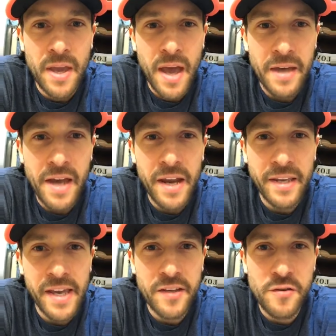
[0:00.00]
I got to
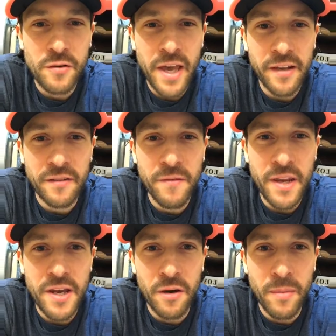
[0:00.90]
catch your latest
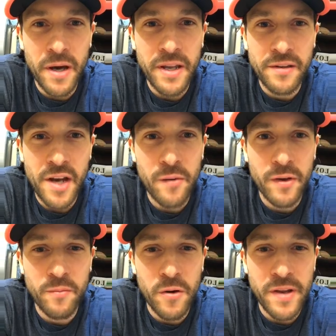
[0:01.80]
video, buddy. Jeremy's
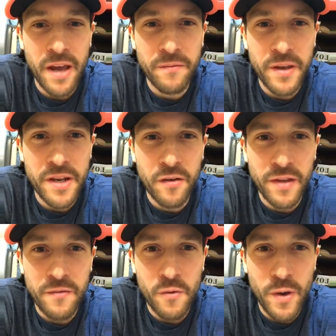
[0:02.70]
putting out videos
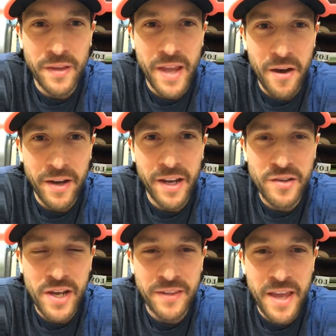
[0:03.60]
every week now. I got to
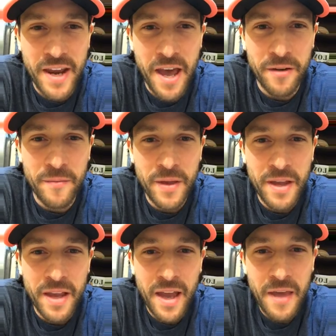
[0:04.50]
check that out.
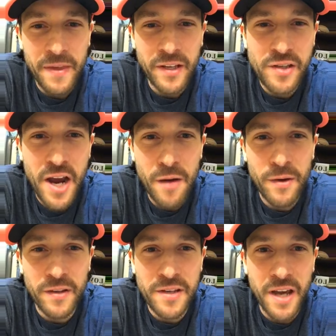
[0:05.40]
I think
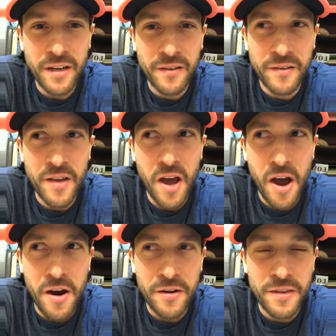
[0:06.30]
Jeremy's a young
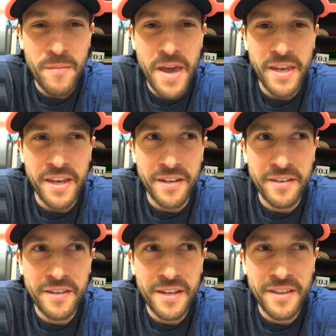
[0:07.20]
star in the making
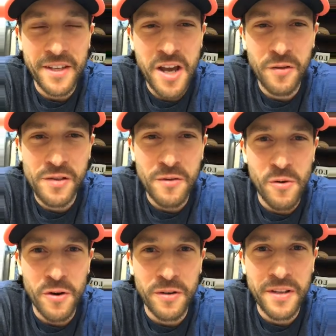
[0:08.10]
in the coaching world.